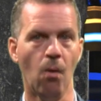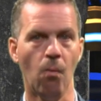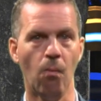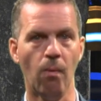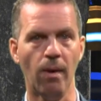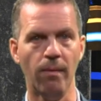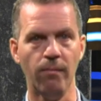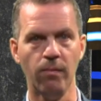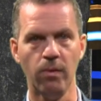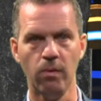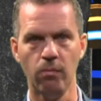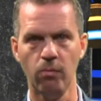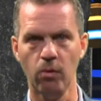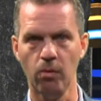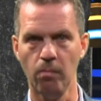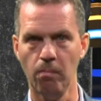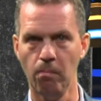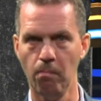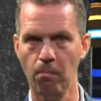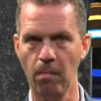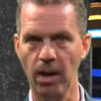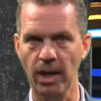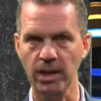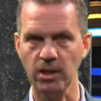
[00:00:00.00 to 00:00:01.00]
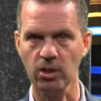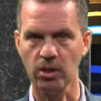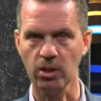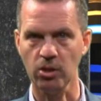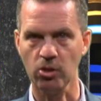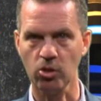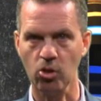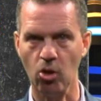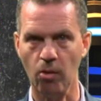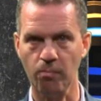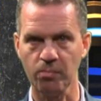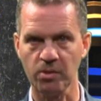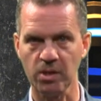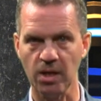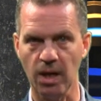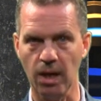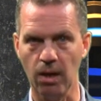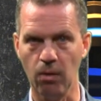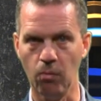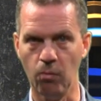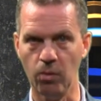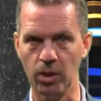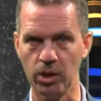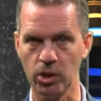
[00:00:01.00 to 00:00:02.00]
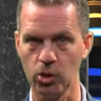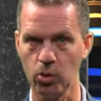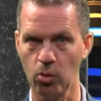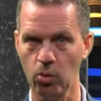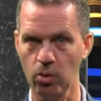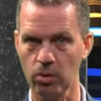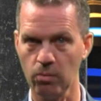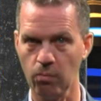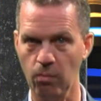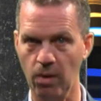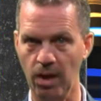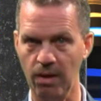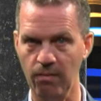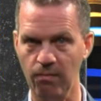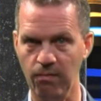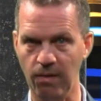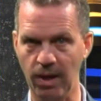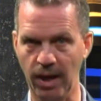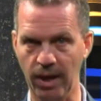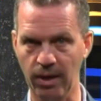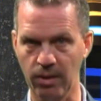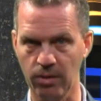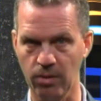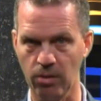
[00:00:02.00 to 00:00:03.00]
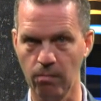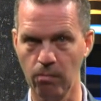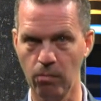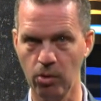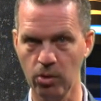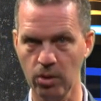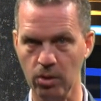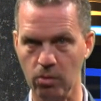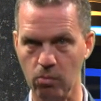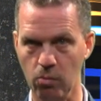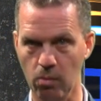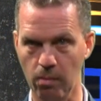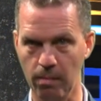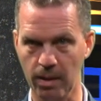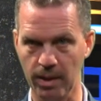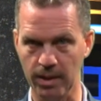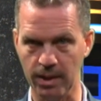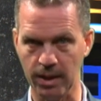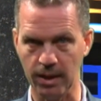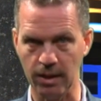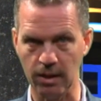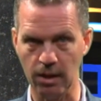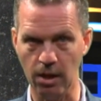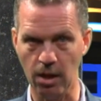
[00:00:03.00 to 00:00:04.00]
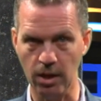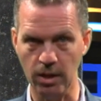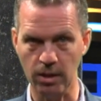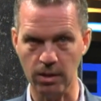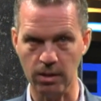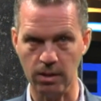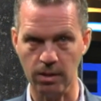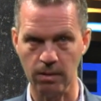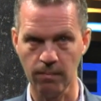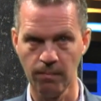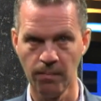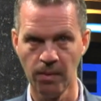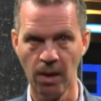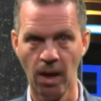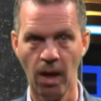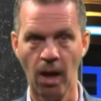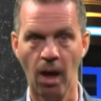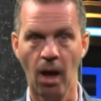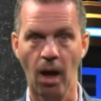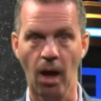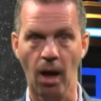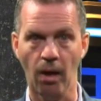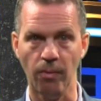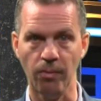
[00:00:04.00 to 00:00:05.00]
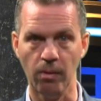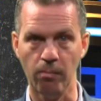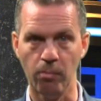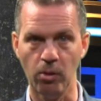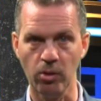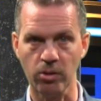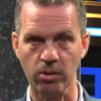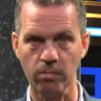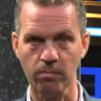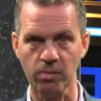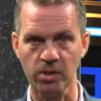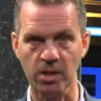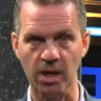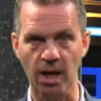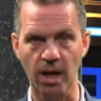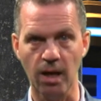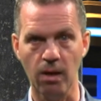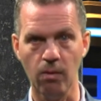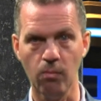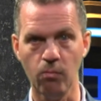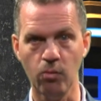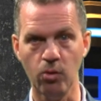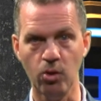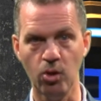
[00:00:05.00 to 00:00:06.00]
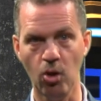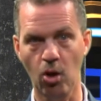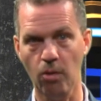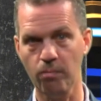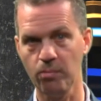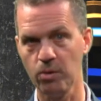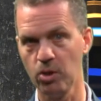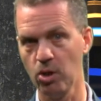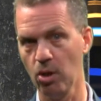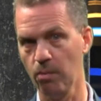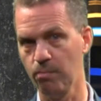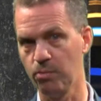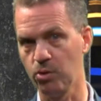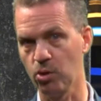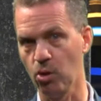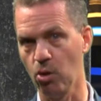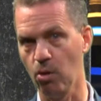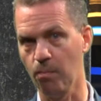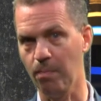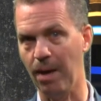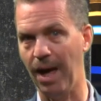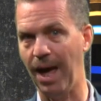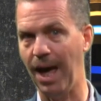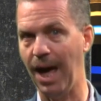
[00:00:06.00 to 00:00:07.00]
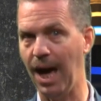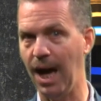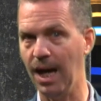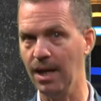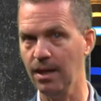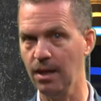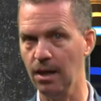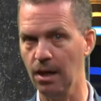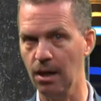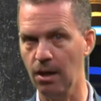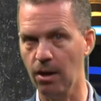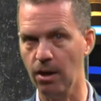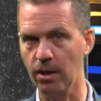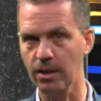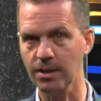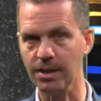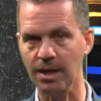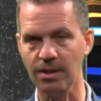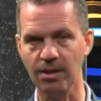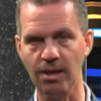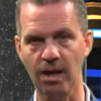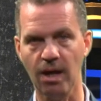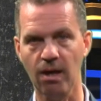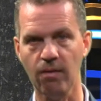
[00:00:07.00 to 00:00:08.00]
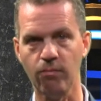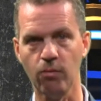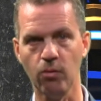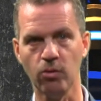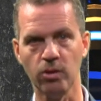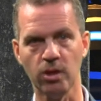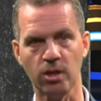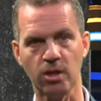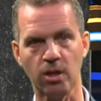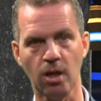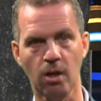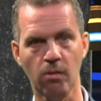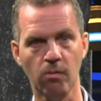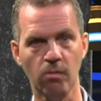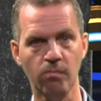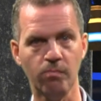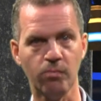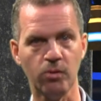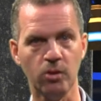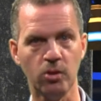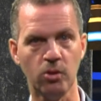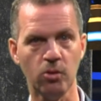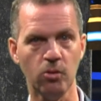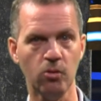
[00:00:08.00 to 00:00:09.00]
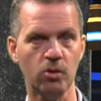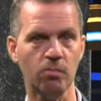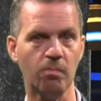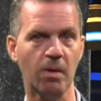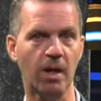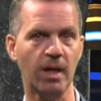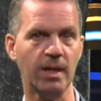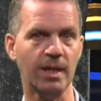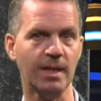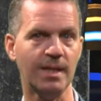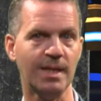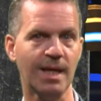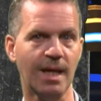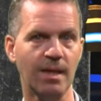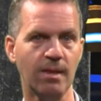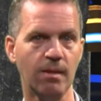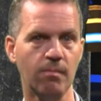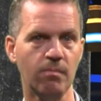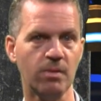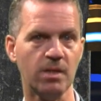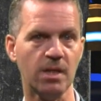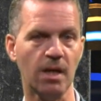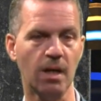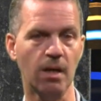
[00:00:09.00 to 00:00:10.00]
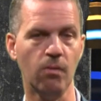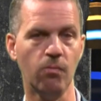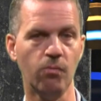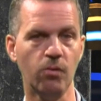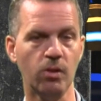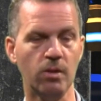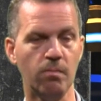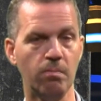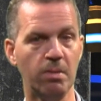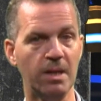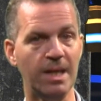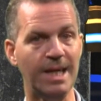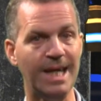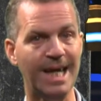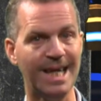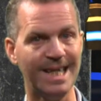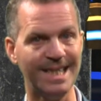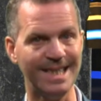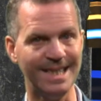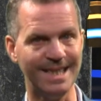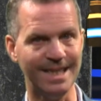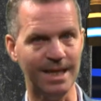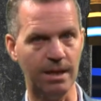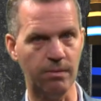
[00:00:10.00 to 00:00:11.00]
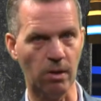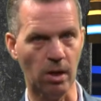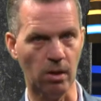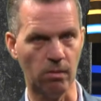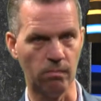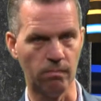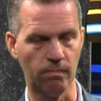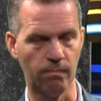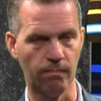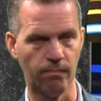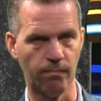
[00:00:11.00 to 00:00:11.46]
When we would measure the top cell with short wavelength monochromatic light, the bottom cell would not absorb any light, and therefore the current produced by the tandem cell would be zero.